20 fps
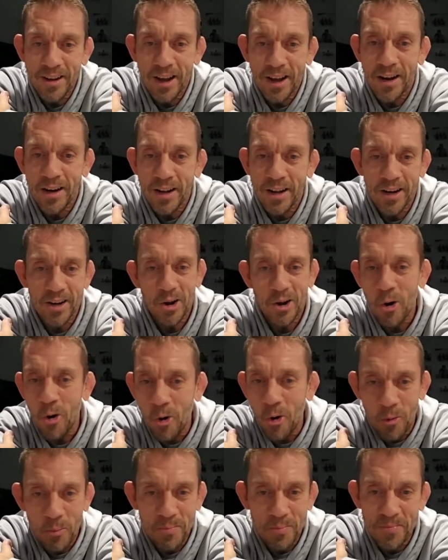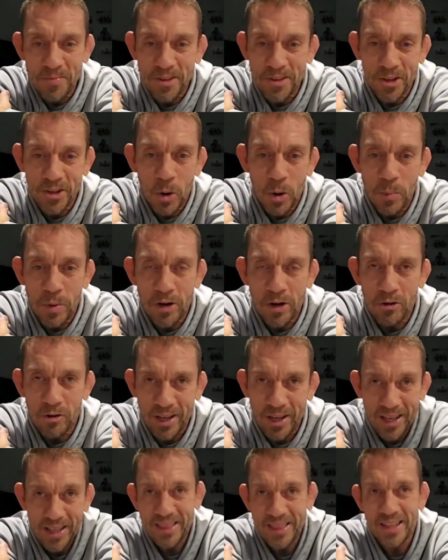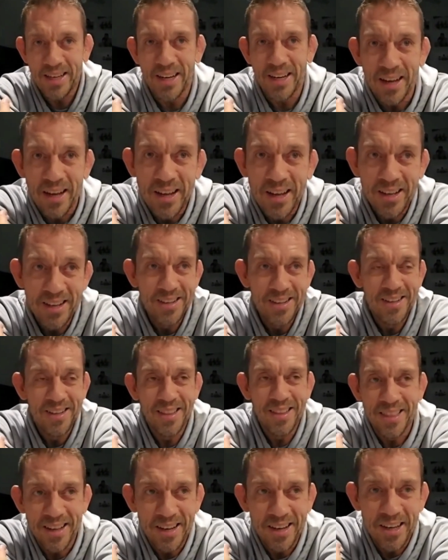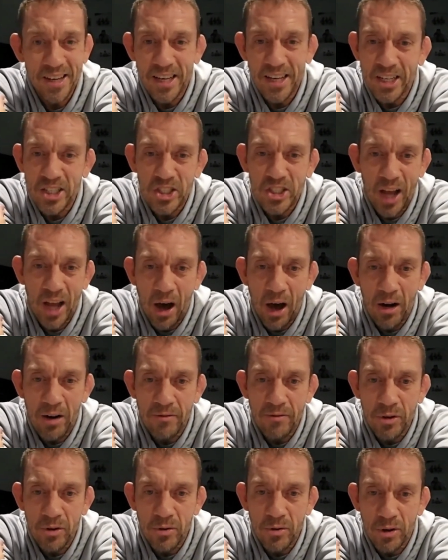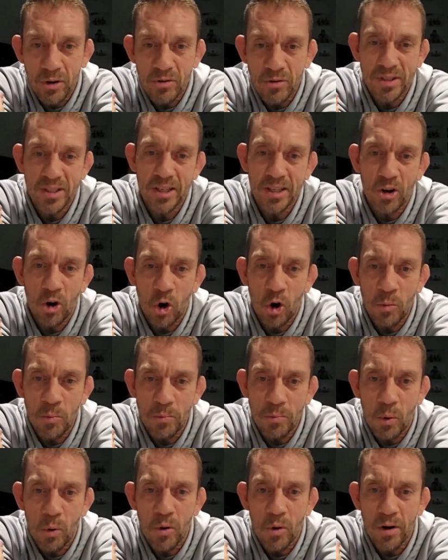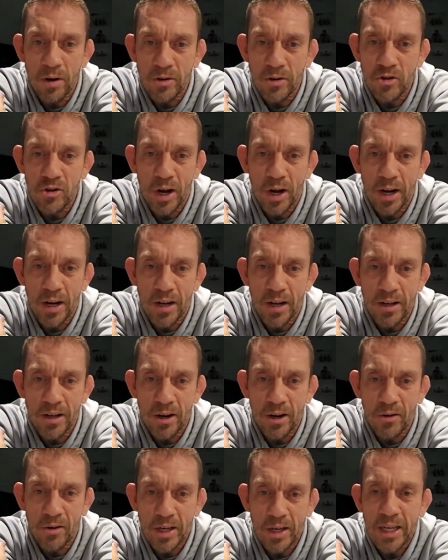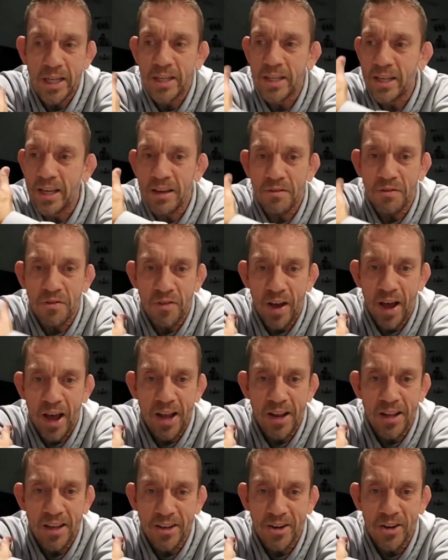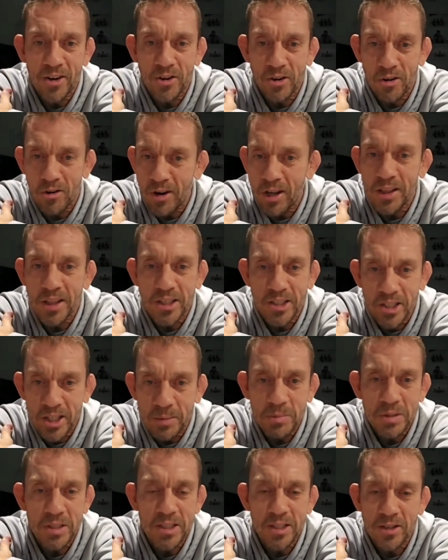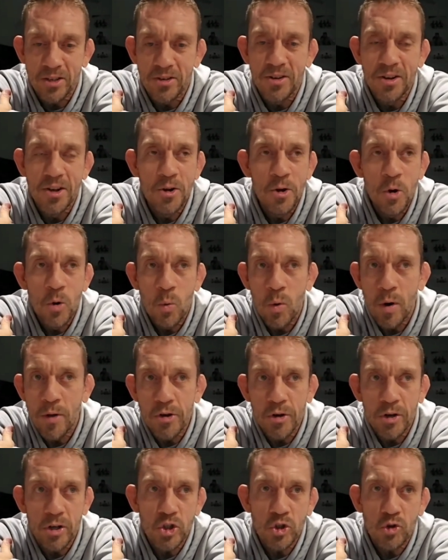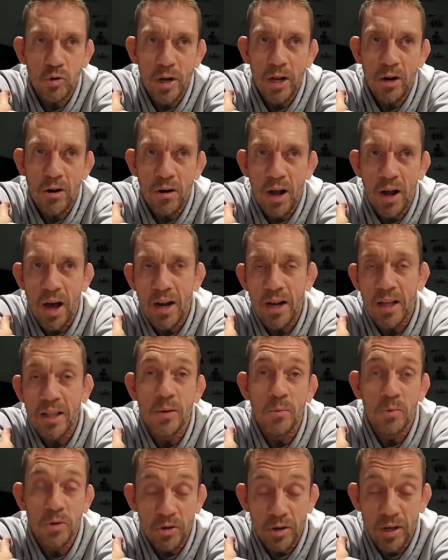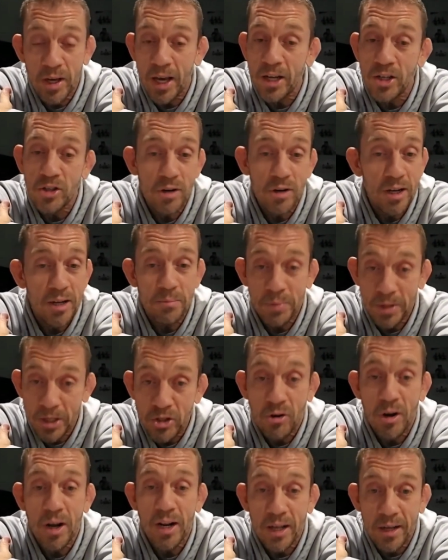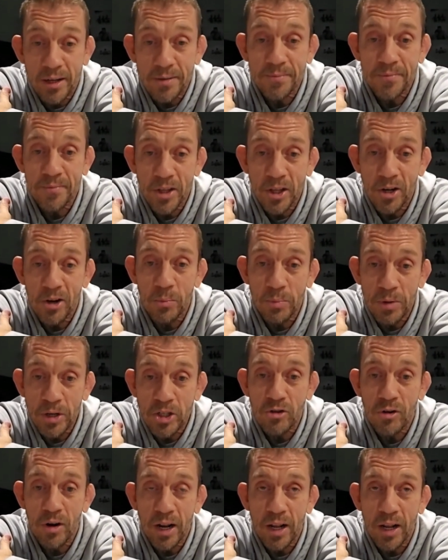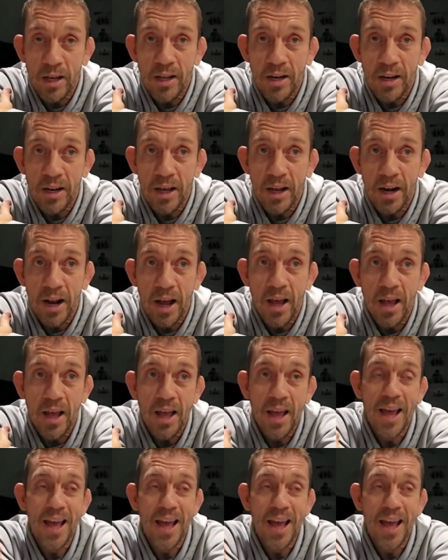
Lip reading: and go home, but it'll get the itch out of you. You don't sit home bored trying to, eating to get fat. You're in the gym still, whether you can train or not. And then when you can train, be training. And